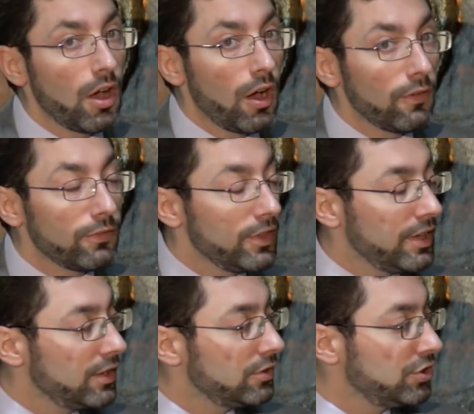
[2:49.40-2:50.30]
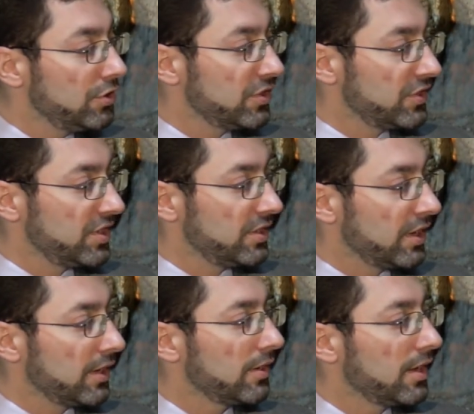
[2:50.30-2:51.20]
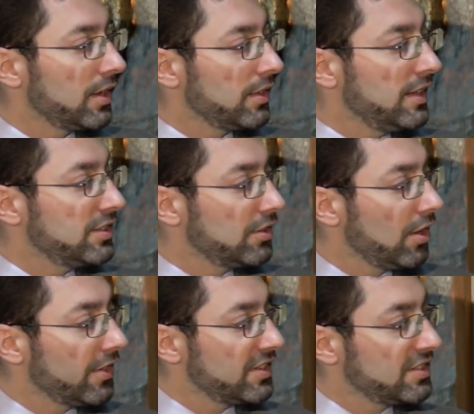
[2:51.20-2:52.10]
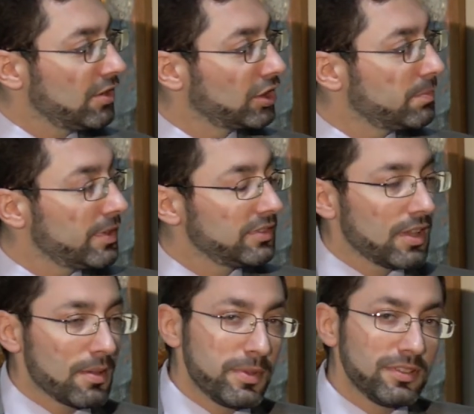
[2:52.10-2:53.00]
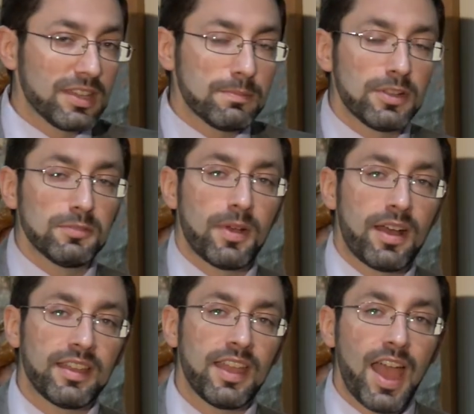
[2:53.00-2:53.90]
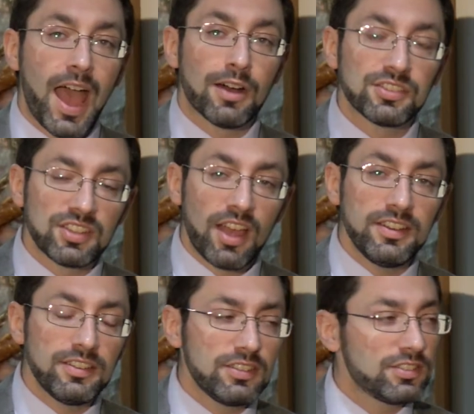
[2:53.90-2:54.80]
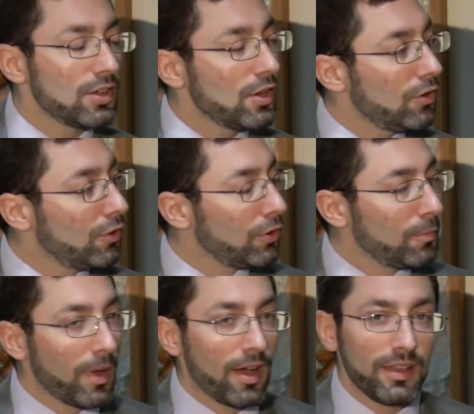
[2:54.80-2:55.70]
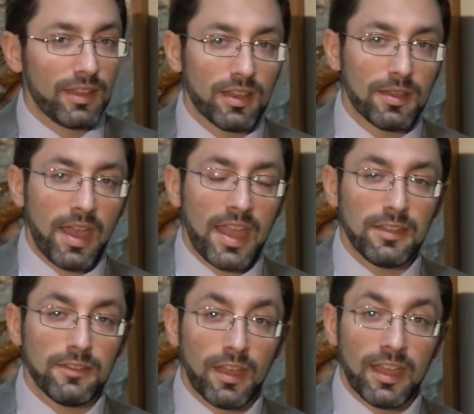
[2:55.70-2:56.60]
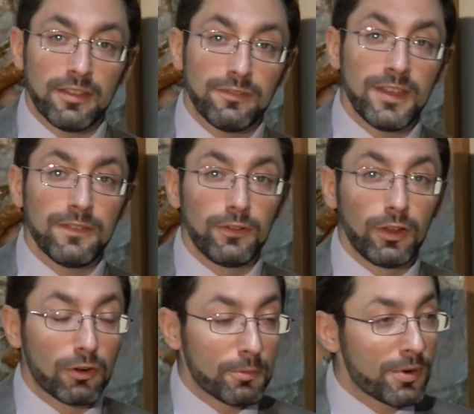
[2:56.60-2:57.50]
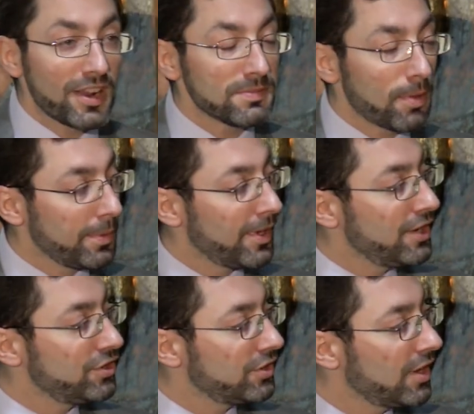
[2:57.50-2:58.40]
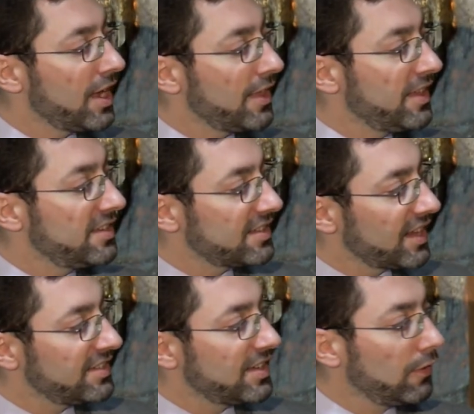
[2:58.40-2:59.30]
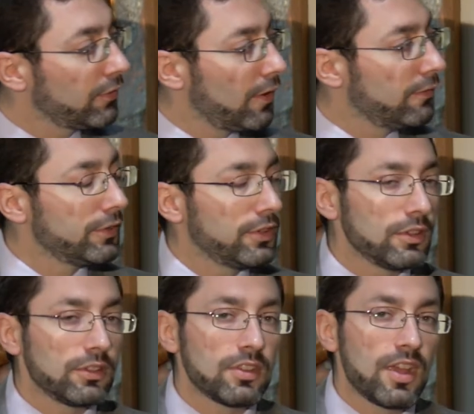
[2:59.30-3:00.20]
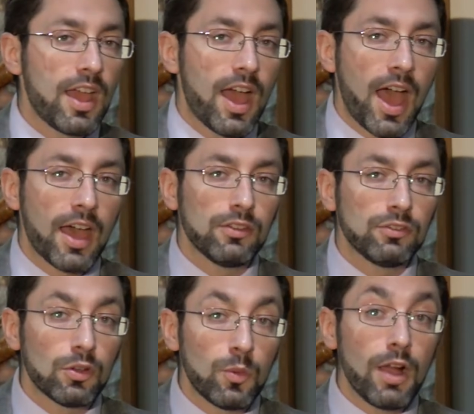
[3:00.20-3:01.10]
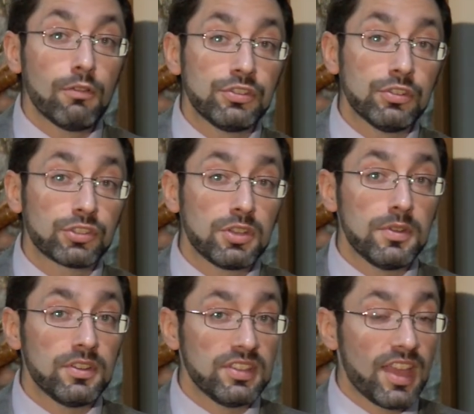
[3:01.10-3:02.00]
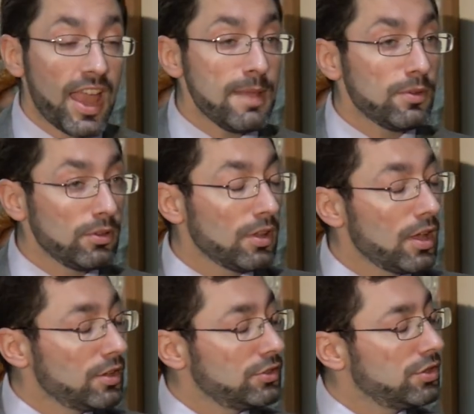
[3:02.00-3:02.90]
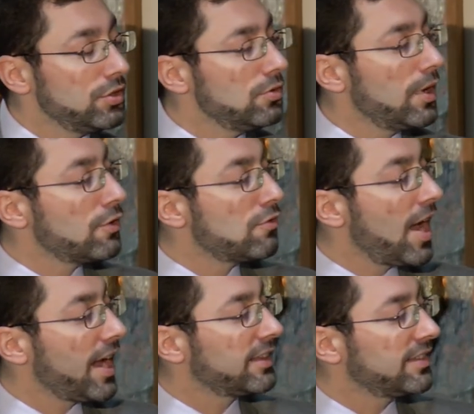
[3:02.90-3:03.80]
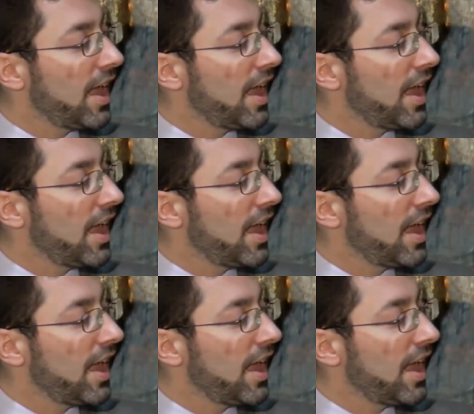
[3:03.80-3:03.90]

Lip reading: of the Jews of Sydney. This is not a building built by outsiders or by a fearful or oppressed population. This is a self-confident and well-resourced community able to erect